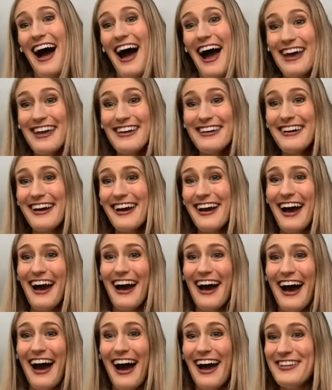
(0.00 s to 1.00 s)
I
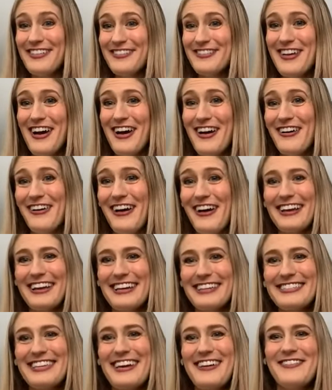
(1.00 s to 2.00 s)
I don't know. I
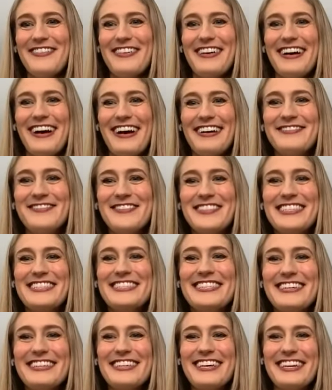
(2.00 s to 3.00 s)
guess I'm
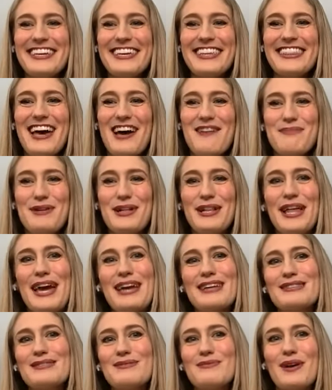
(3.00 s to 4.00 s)
still like in that
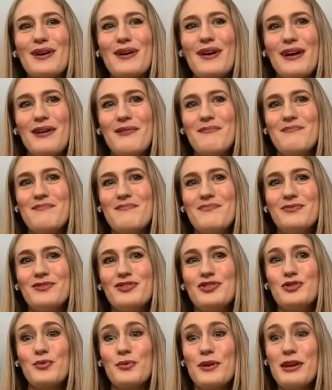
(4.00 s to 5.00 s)
place where I'm
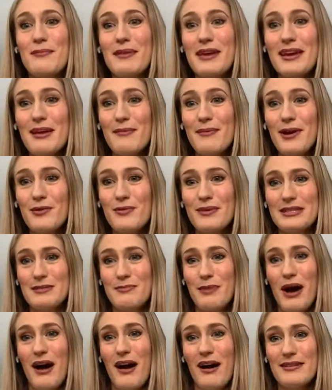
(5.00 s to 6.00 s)
dreaming about what's
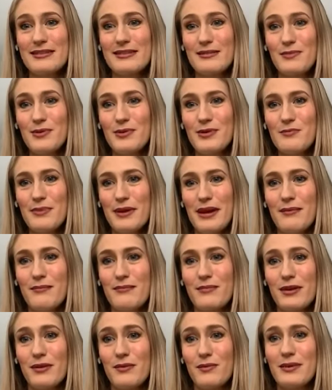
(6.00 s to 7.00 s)
possible, but
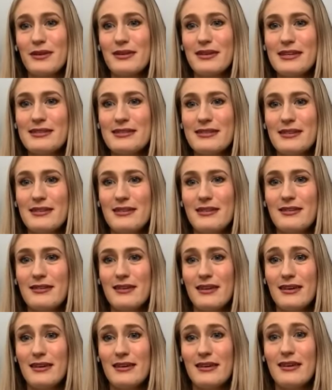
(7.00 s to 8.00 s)
I'm like really seeing
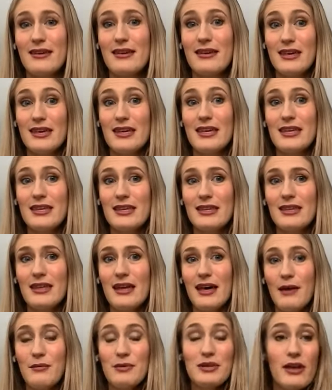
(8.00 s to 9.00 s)
like
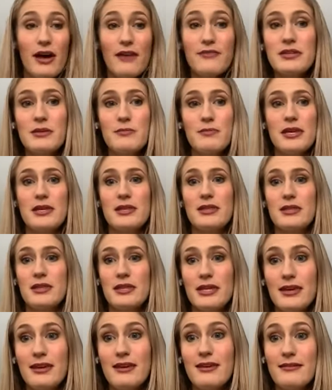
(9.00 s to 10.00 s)
I would love to be
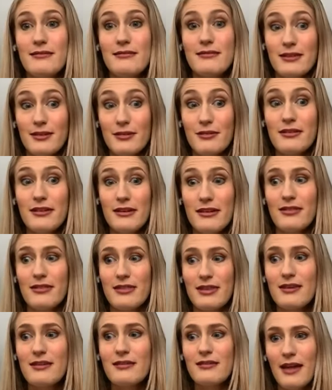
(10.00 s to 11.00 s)
the literally
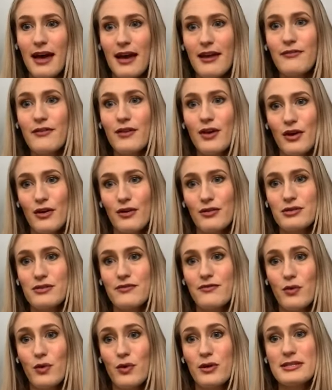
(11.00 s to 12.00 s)
the life
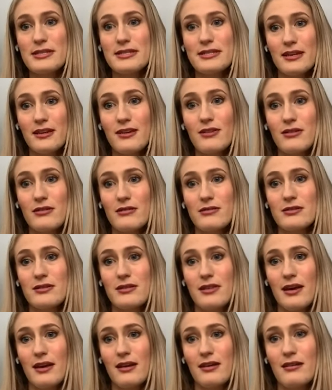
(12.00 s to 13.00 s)
coach for singers,
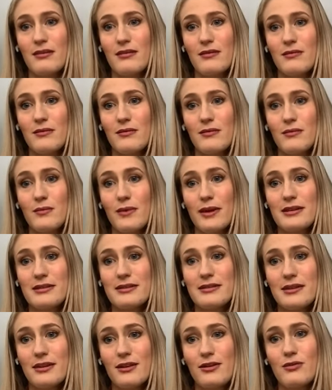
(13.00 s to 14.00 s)
that when a
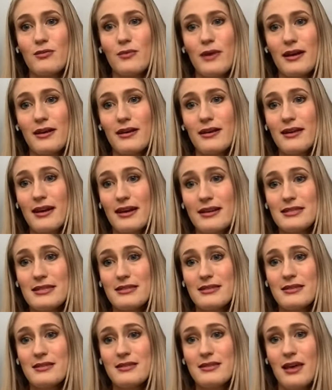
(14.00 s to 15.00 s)
singer
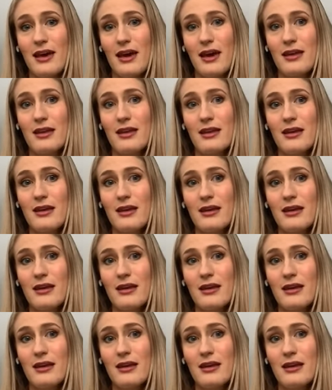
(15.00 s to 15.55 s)
recognizes that